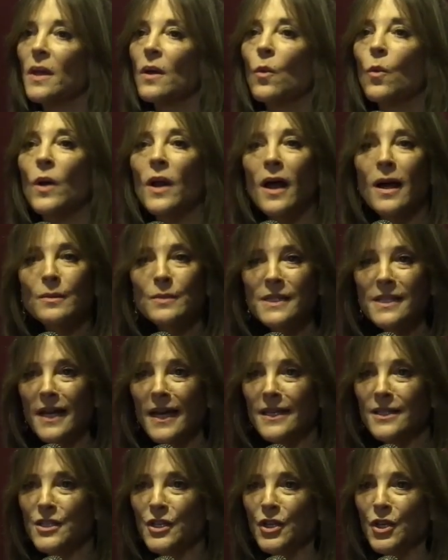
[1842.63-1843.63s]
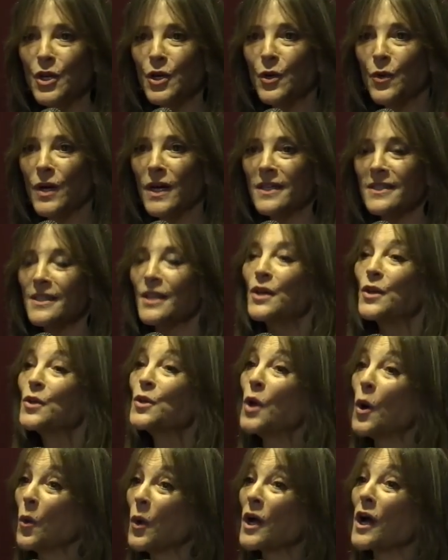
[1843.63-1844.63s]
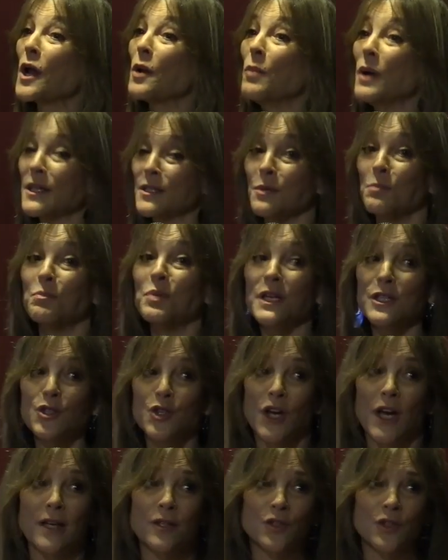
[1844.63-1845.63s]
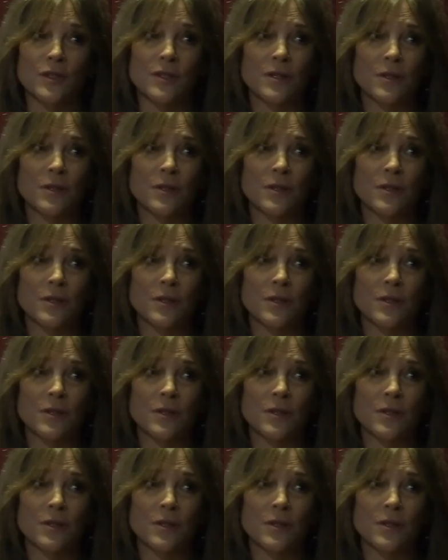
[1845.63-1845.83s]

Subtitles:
what I'm saying to you is, no, we got to make some big changes.